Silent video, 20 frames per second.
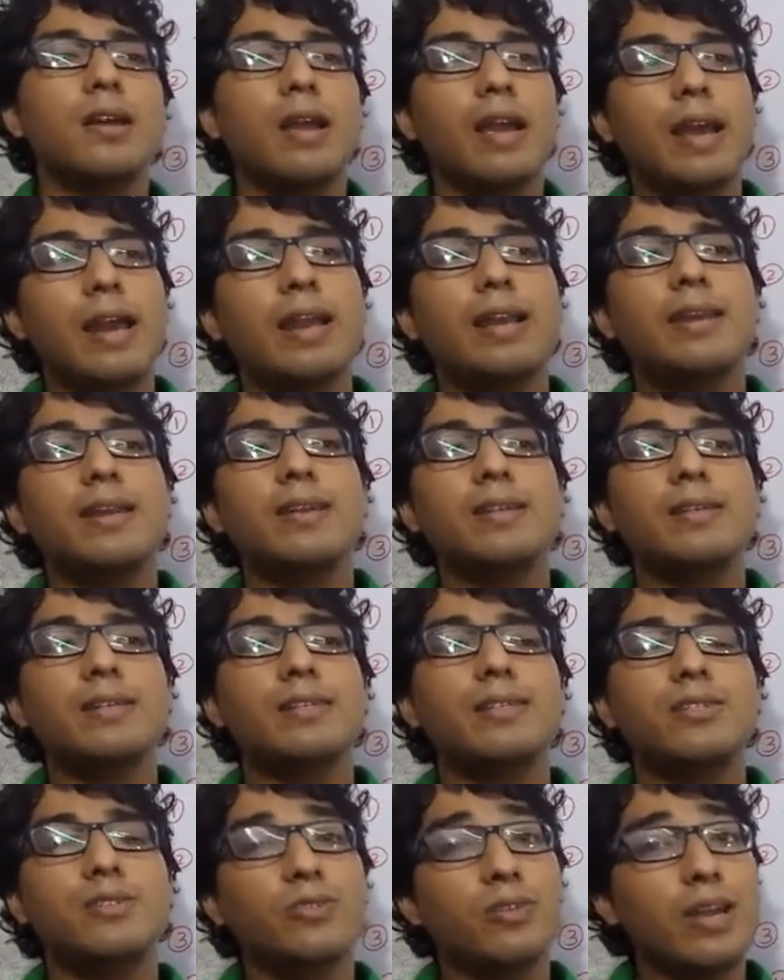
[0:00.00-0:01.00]
And
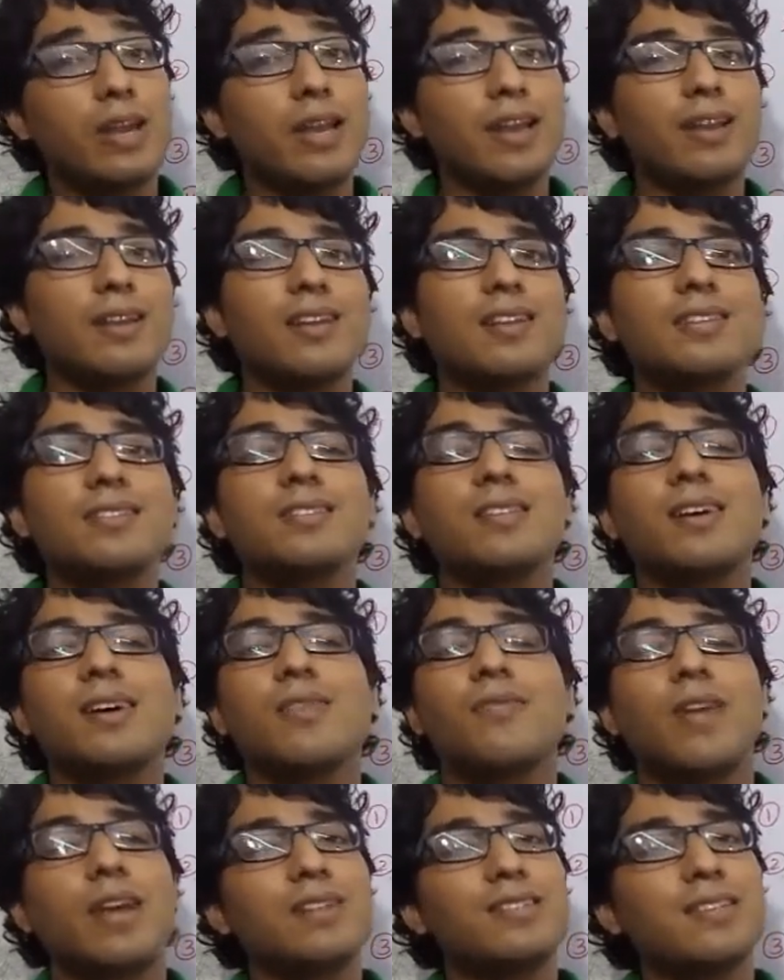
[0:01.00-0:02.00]
today is
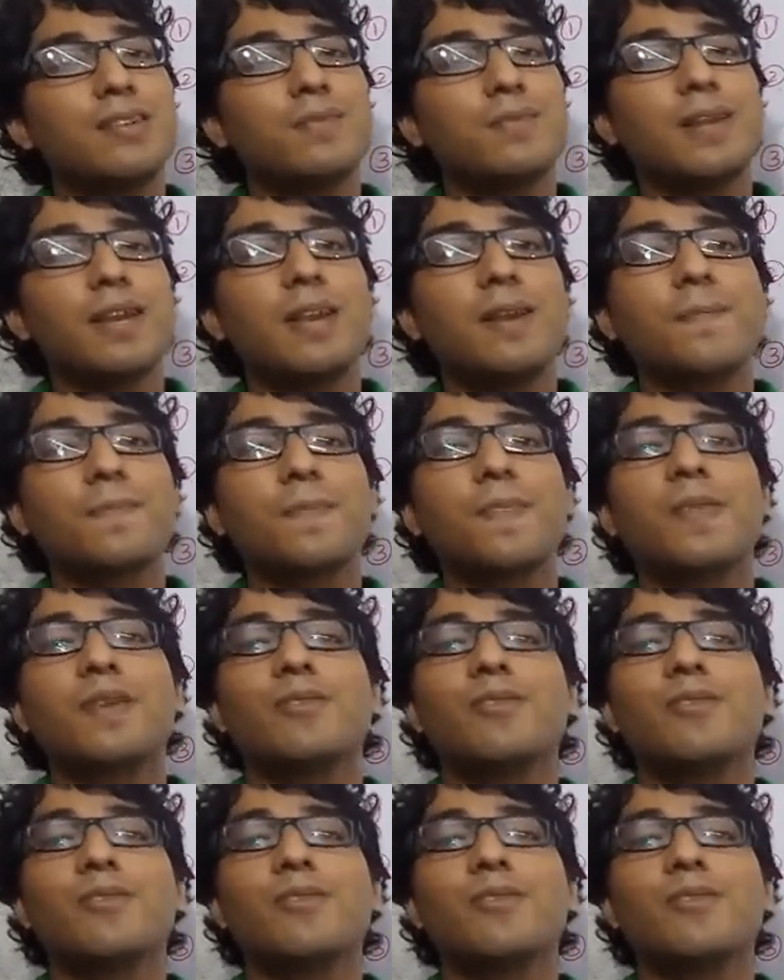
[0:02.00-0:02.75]
the friendship day,